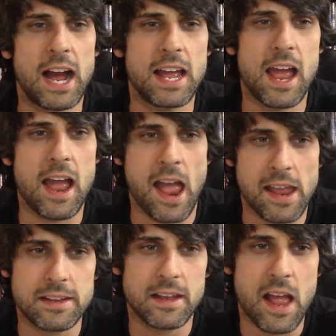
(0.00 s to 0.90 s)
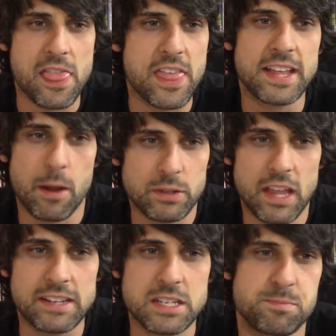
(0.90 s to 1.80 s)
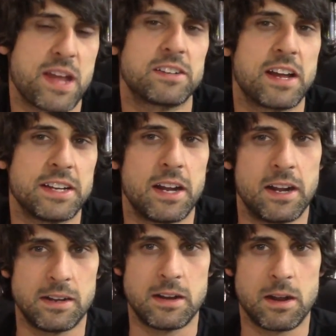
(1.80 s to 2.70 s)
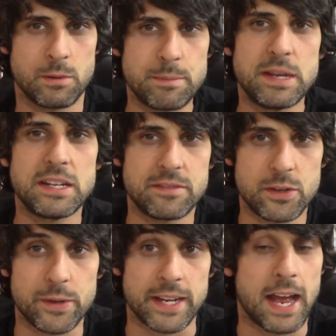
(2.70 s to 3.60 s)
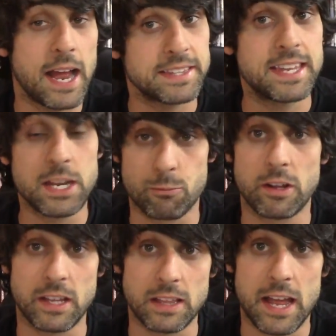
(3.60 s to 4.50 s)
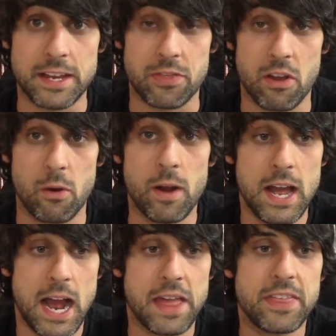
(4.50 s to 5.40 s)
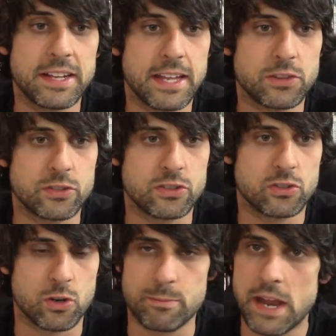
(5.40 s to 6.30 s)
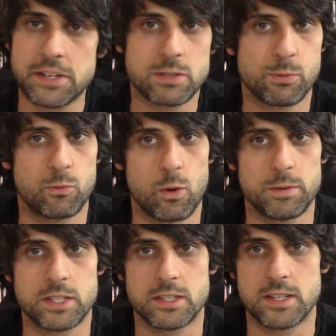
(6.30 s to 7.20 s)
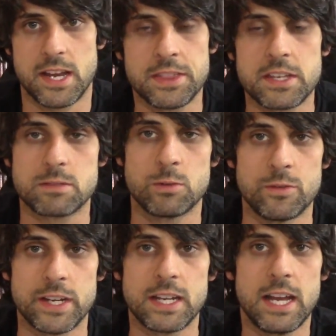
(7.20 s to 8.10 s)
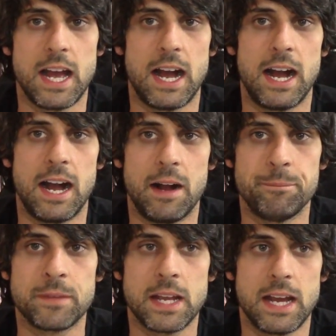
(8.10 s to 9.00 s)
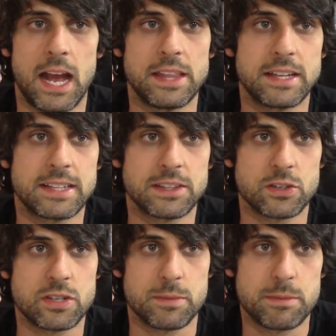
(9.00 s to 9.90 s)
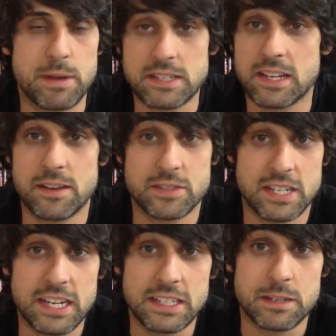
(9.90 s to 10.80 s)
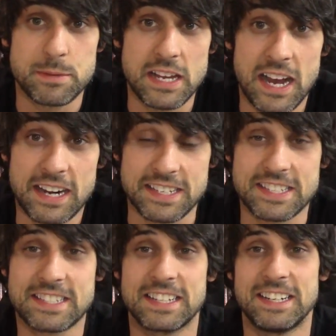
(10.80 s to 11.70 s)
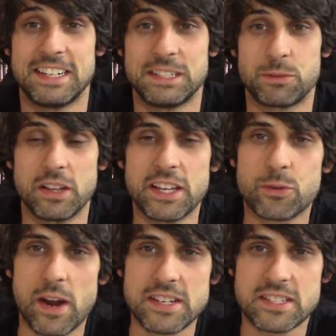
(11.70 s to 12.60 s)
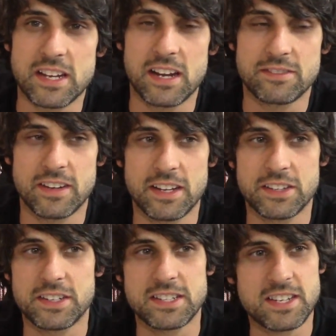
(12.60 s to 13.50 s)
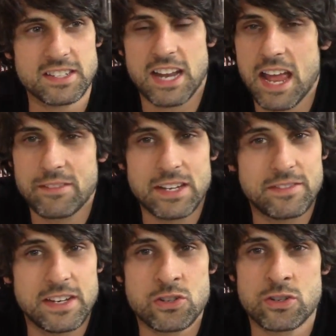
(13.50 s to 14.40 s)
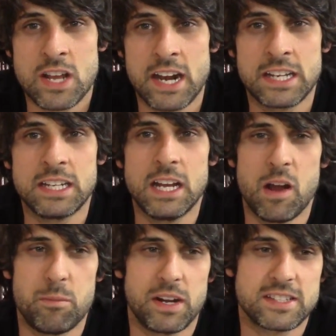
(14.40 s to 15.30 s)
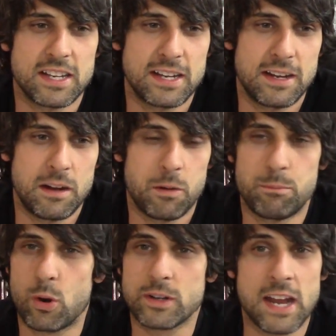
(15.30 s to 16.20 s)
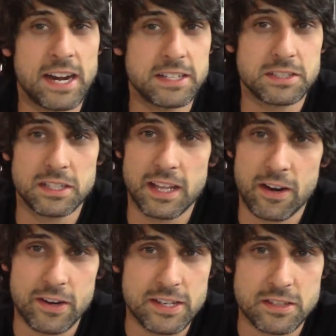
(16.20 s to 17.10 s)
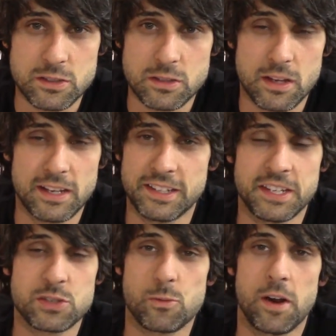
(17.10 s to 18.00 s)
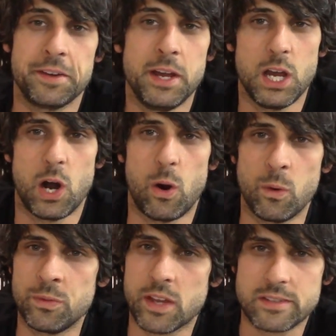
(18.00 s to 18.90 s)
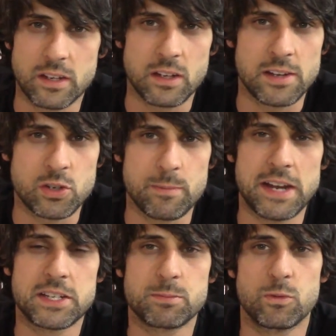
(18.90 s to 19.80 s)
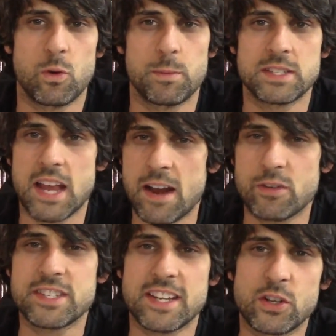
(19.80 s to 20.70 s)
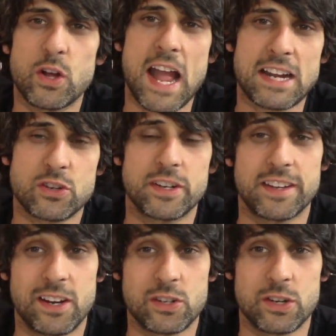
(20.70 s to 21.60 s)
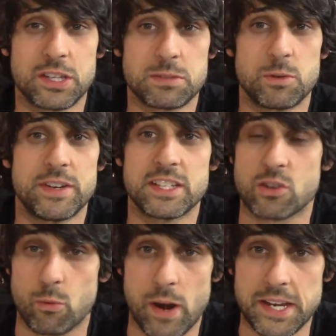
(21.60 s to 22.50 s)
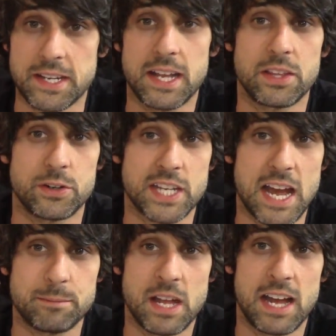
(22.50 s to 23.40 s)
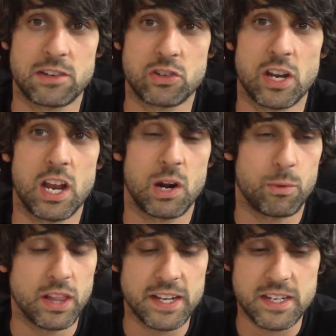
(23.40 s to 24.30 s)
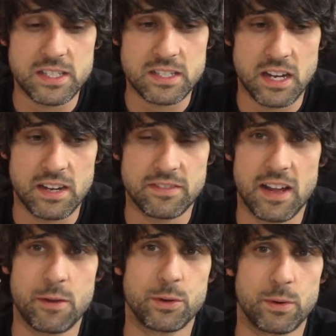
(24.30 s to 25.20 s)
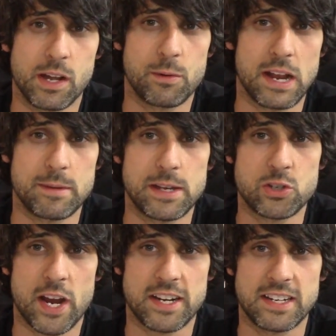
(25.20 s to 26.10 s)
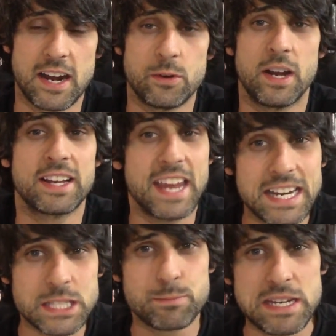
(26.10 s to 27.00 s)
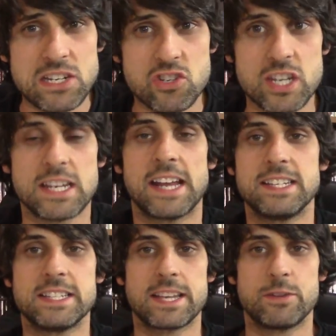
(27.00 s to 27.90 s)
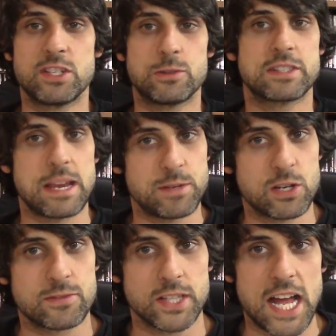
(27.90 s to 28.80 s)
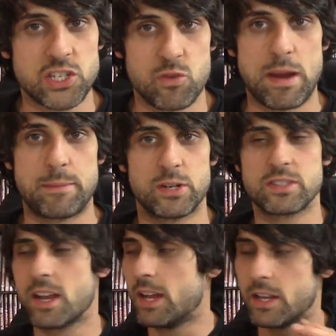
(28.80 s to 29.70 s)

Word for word: I, I, I think I would like this better on a, a, a, repeated viewing. I did really like it though. I think that there's tremendous performances in this movie. Um, I think that they're some of the best I've seen, to be honest. Uh, really great stuff. Uh, the disc doesn't have any features on it, but uh, Borgnine is hilarious is in this one. Holden does a, a tremendous performance. Every single actor and character in this movie is great. They're top notch. Really good stuff. I would really recommend checking it out. Again, it's PG 1972, same year as Valachi Papers.